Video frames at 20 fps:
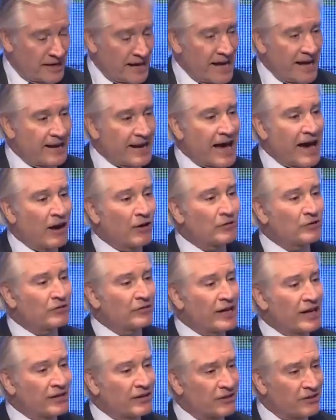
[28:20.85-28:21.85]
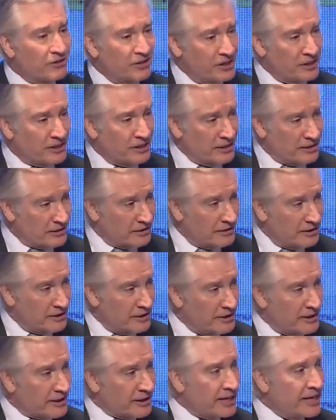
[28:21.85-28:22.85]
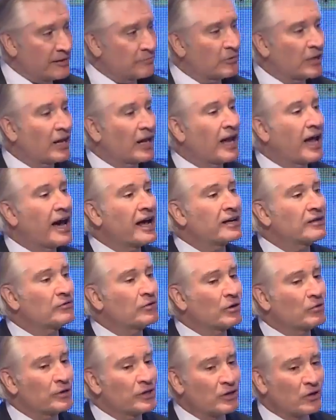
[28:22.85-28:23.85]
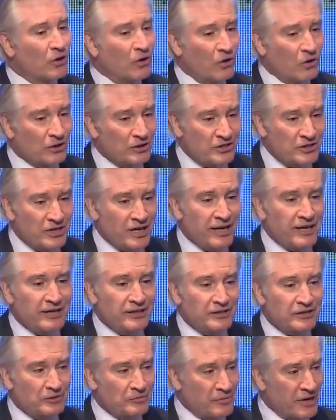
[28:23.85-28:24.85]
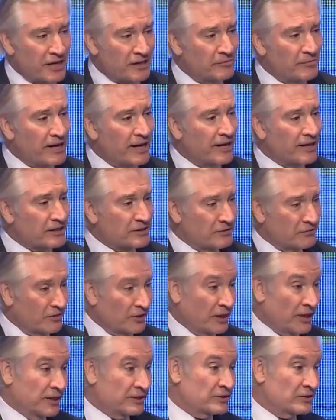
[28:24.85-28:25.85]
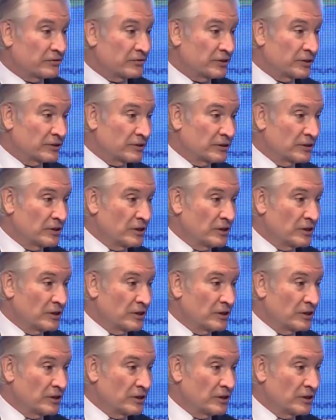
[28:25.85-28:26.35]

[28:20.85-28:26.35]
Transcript: And out of that thinking came a lot of what we call science, mathematics, and philosophy.